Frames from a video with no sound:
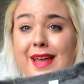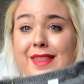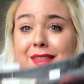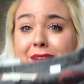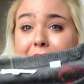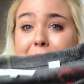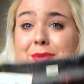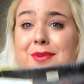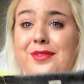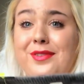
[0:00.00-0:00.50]
I
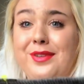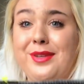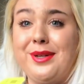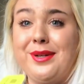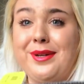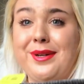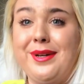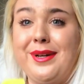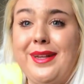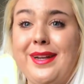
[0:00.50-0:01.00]
thought it was
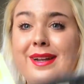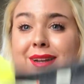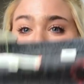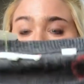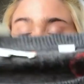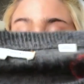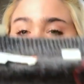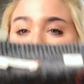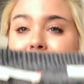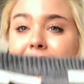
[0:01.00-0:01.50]
good,
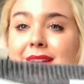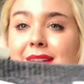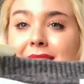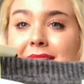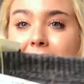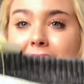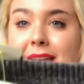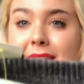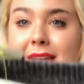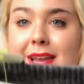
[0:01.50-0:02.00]

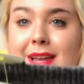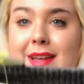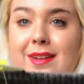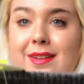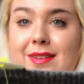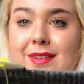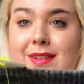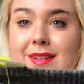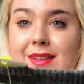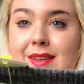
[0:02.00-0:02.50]
and